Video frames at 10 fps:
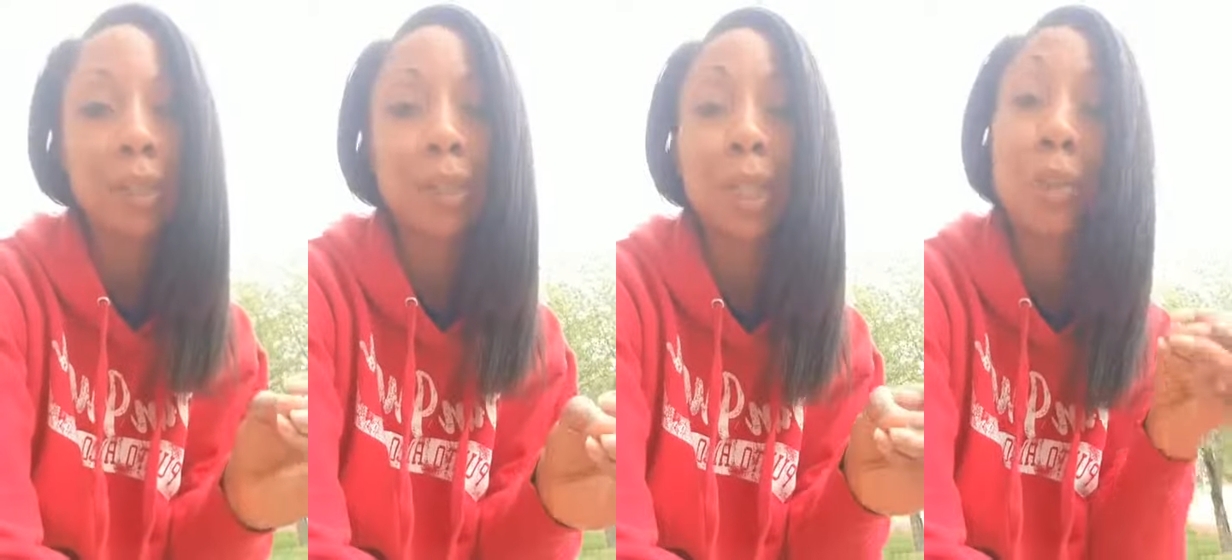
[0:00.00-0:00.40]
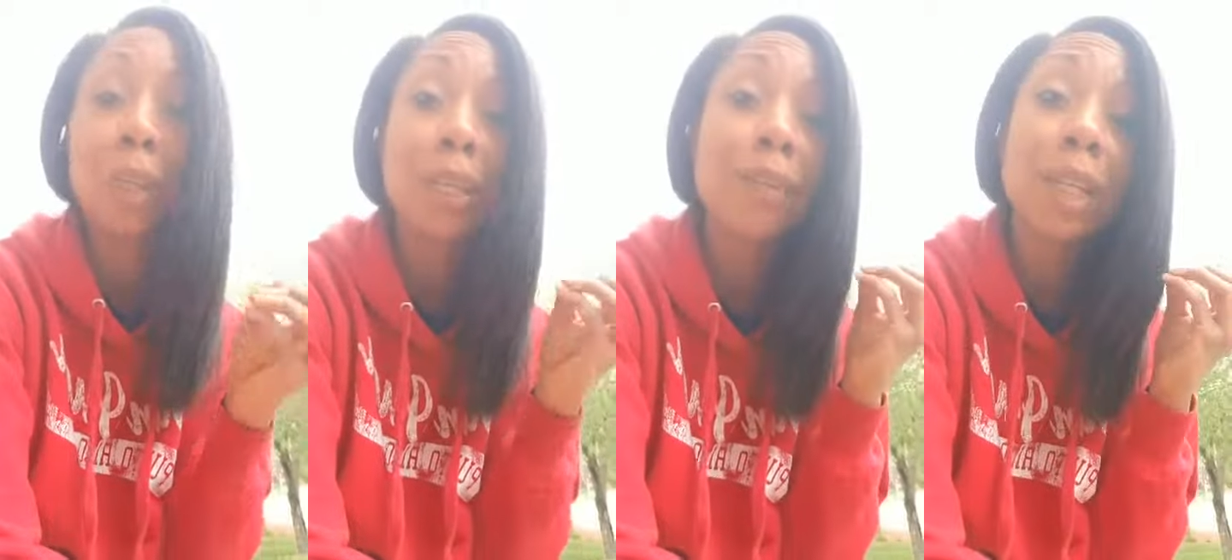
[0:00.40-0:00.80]
so that you
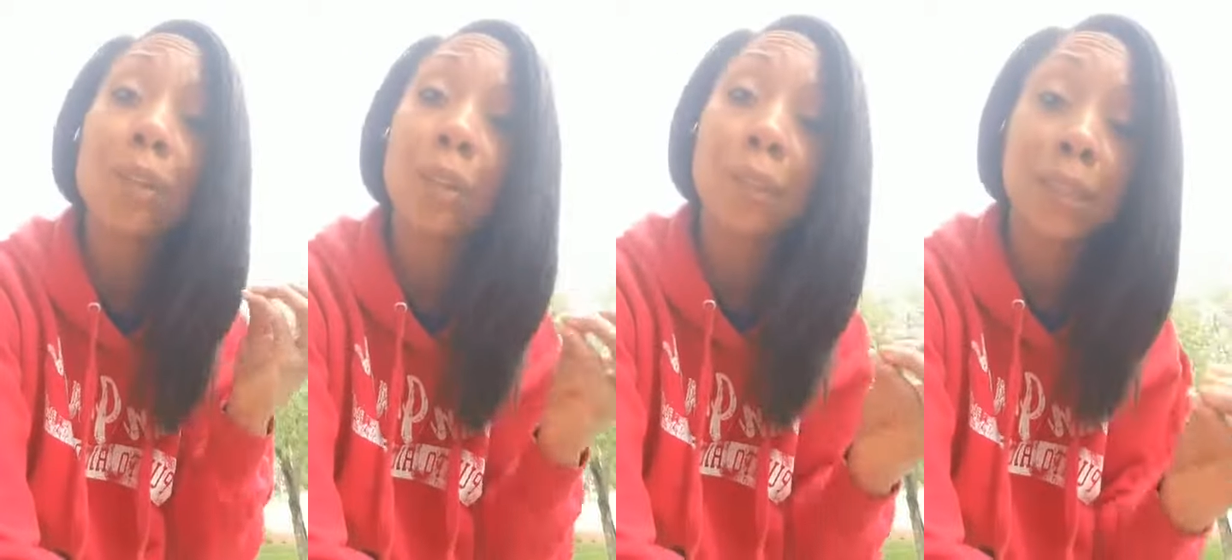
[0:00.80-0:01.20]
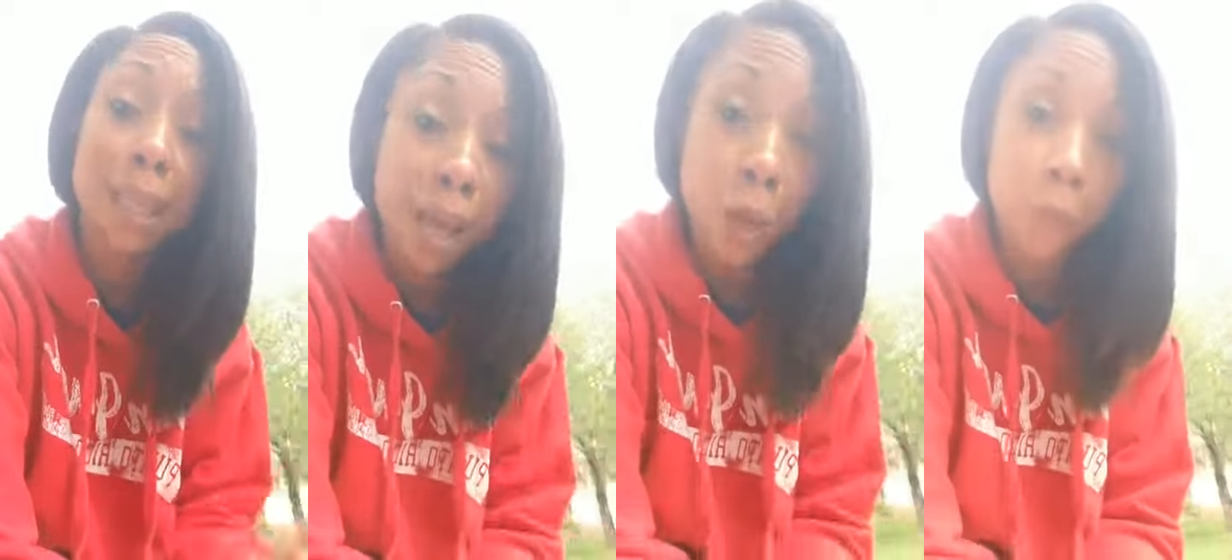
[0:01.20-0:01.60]
can even hear
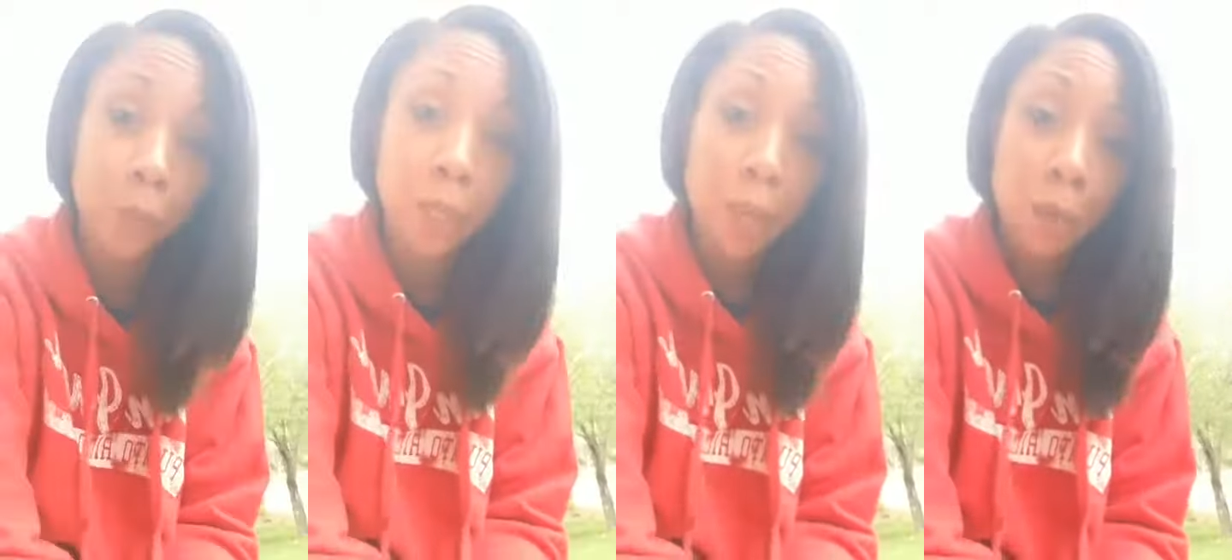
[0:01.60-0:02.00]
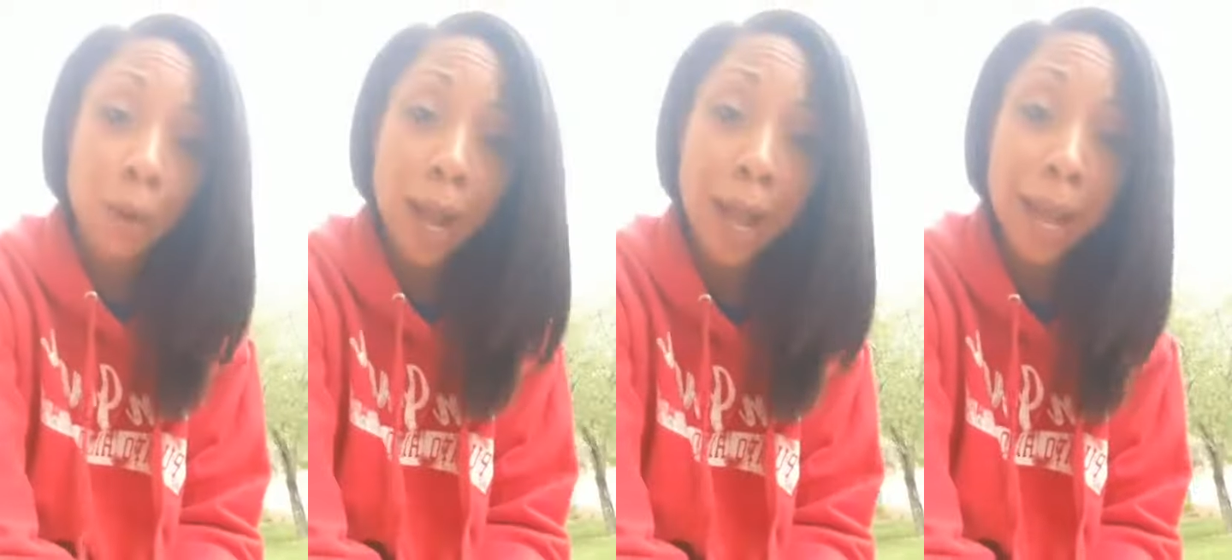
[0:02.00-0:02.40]
yourself,
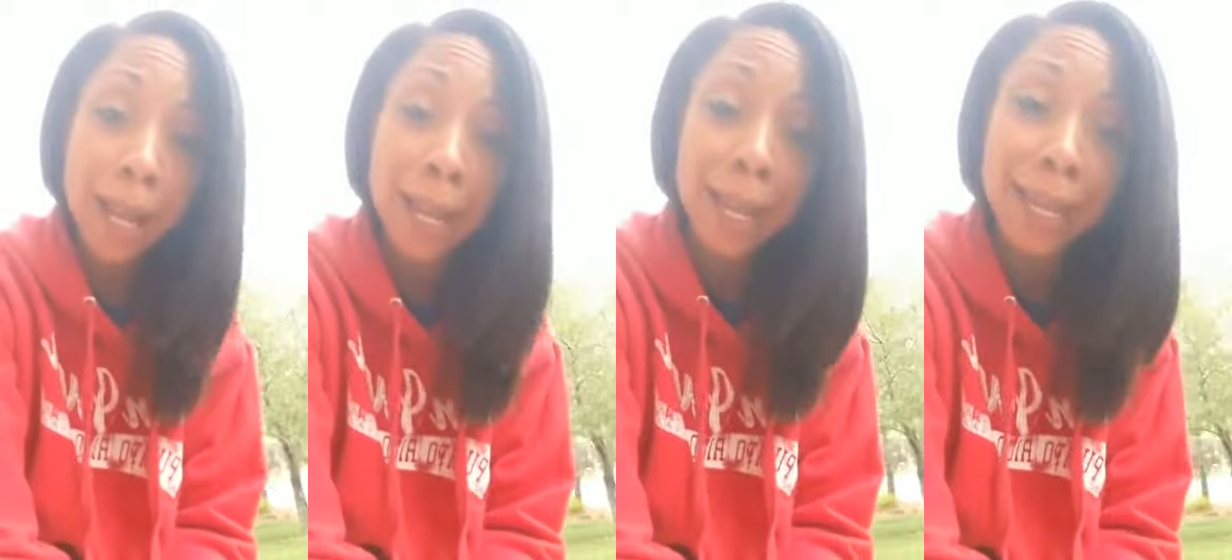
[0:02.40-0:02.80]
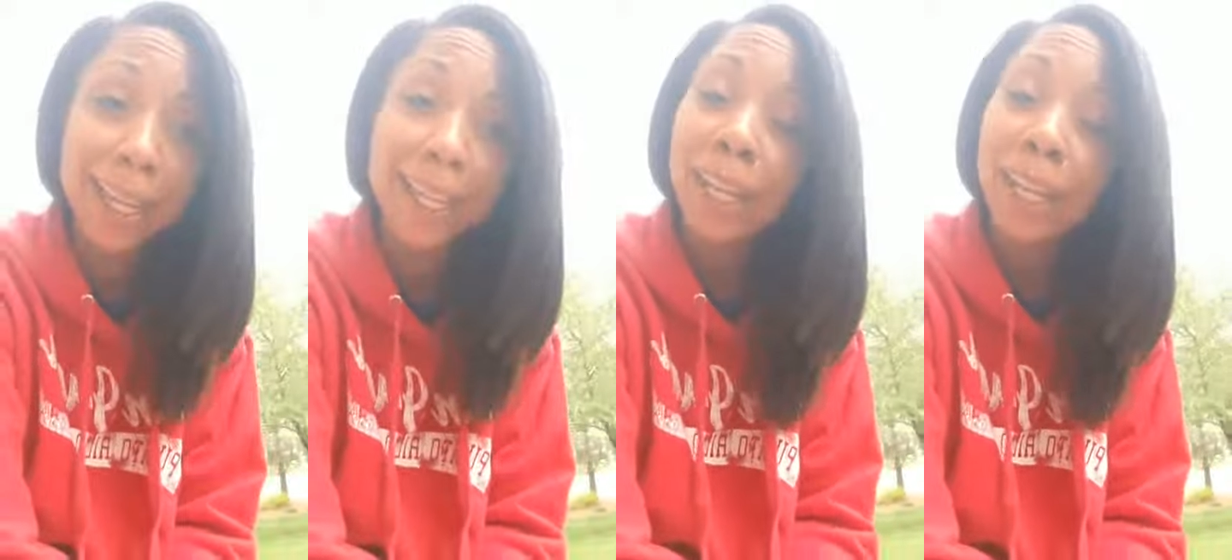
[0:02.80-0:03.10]
right?